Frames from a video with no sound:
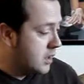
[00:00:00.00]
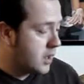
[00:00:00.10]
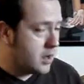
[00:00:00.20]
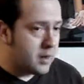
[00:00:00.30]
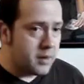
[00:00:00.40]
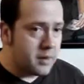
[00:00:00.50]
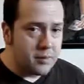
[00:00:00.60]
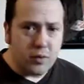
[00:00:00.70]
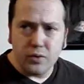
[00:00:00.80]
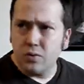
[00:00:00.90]

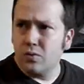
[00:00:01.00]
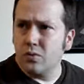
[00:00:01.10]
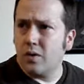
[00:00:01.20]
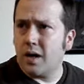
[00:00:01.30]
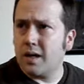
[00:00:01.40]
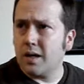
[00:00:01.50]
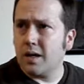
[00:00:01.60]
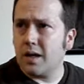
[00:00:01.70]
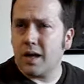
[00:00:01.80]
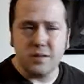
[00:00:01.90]
Although
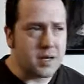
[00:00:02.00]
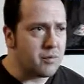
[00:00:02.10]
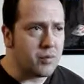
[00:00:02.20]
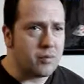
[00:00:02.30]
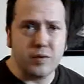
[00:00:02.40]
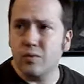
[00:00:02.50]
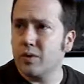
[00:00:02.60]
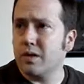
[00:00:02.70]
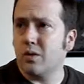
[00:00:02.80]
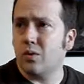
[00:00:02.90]
I did have a review to
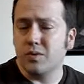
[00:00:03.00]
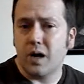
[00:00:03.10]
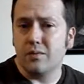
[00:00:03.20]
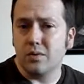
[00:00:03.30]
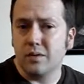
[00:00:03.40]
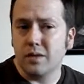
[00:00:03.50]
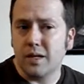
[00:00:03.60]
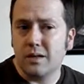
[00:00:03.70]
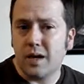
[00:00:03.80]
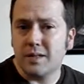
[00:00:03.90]
read a whole novel,
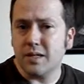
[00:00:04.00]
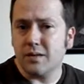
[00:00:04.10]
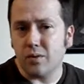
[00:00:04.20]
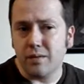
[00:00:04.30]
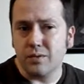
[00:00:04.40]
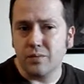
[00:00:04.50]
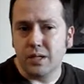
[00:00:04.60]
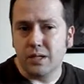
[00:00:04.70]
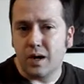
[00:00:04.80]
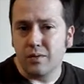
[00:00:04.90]
and I take forever to
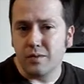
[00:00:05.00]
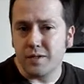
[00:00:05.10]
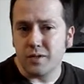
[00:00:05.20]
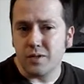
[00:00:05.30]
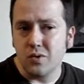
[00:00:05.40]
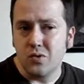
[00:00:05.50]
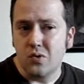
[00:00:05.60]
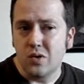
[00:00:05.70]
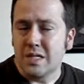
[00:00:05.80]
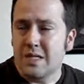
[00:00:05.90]
read novels,
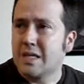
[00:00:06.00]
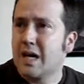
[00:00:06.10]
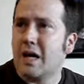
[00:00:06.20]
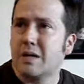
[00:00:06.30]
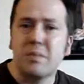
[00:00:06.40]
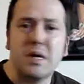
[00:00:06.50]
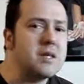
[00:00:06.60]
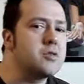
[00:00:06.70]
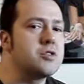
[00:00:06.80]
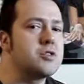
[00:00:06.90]
so I
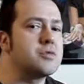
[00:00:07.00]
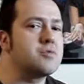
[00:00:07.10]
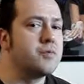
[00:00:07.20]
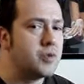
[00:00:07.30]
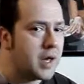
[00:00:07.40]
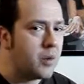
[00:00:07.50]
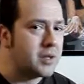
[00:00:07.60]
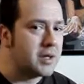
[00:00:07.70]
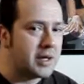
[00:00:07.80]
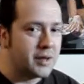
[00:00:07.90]
might just review that
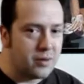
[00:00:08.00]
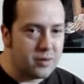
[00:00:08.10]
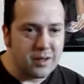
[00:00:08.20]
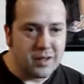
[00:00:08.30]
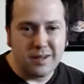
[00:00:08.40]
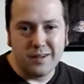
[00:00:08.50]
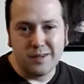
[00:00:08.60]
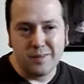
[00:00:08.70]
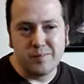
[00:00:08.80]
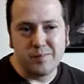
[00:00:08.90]
one later.
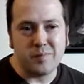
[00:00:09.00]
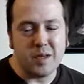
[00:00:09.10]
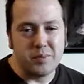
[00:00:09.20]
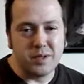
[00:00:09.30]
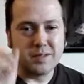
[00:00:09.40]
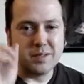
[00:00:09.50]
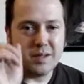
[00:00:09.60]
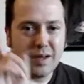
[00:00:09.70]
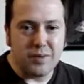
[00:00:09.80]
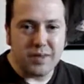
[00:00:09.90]
But
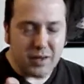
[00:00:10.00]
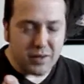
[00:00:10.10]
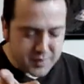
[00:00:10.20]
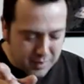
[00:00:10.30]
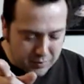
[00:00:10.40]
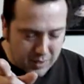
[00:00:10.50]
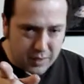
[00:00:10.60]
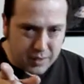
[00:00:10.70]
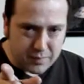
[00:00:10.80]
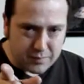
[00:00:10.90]
everything else I'm
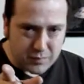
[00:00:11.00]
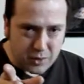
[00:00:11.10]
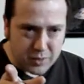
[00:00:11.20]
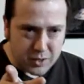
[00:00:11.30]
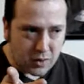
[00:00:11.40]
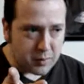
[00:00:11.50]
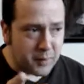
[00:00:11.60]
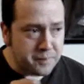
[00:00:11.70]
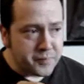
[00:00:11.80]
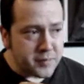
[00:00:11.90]
going to be talking about.